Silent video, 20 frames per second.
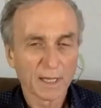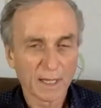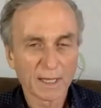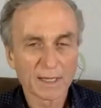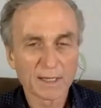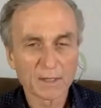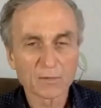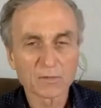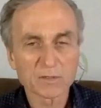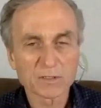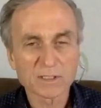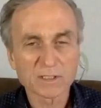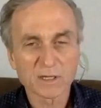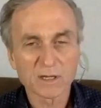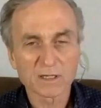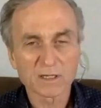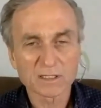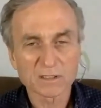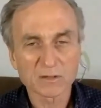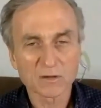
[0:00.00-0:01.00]
And he was
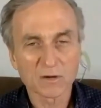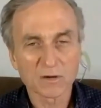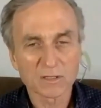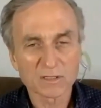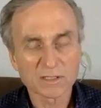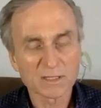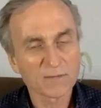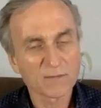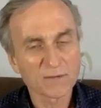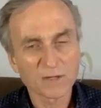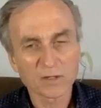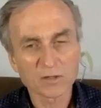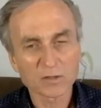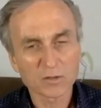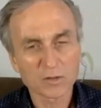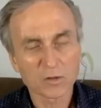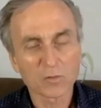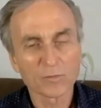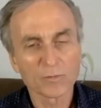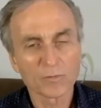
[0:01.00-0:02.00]
uh, 70
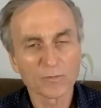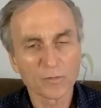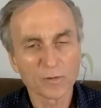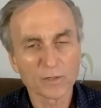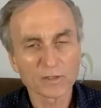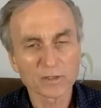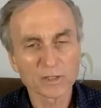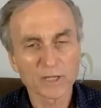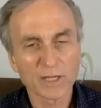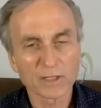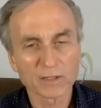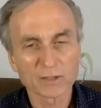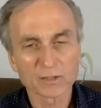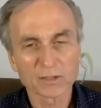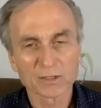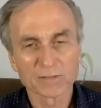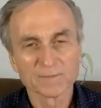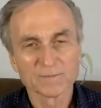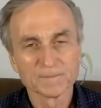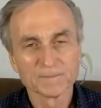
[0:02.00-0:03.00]
years old before he changed.